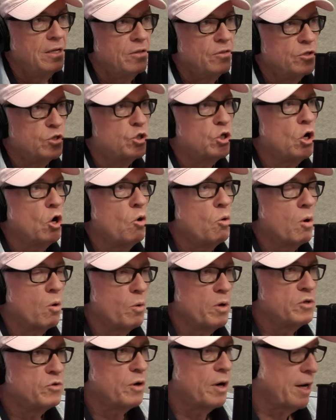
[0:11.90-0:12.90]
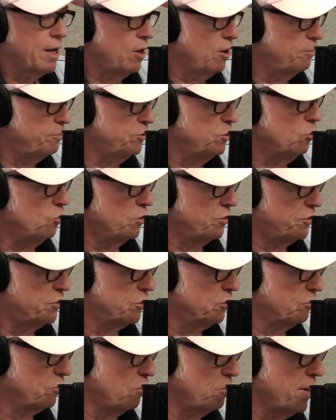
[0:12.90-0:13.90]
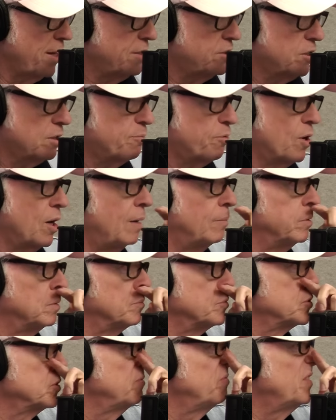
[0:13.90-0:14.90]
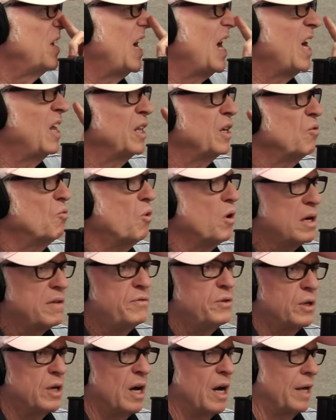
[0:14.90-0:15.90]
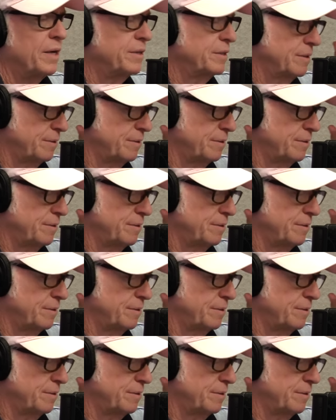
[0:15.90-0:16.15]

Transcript: the show where we try to help you with your romantic problems. Alli, what have you got?